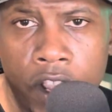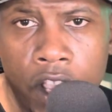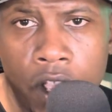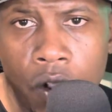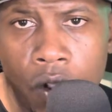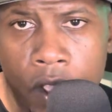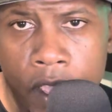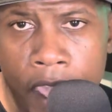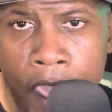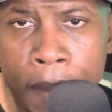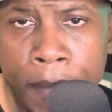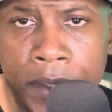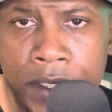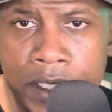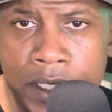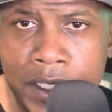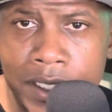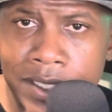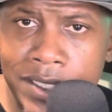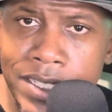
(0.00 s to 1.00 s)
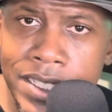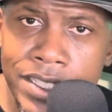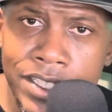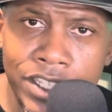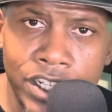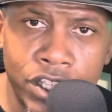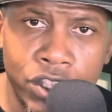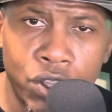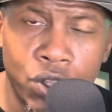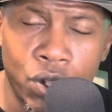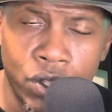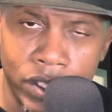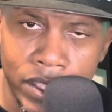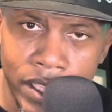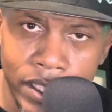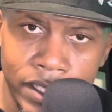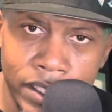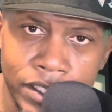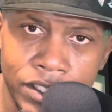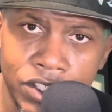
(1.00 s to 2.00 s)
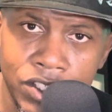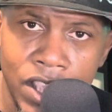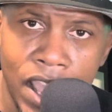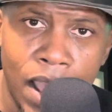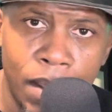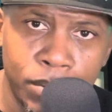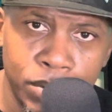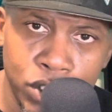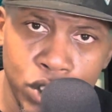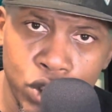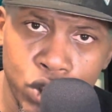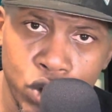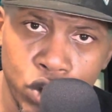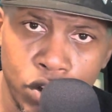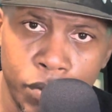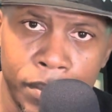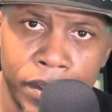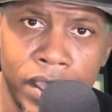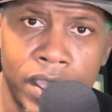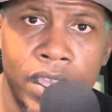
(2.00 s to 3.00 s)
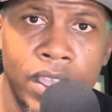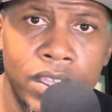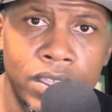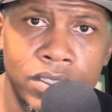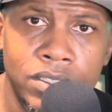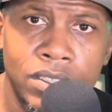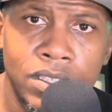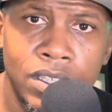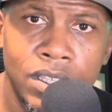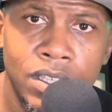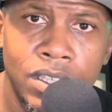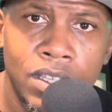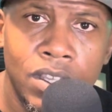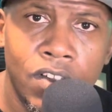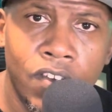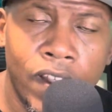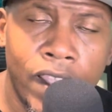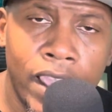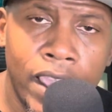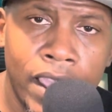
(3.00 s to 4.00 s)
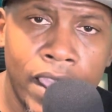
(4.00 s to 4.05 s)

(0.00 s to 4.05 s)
came into the season and thought that this job was just going to be his, right,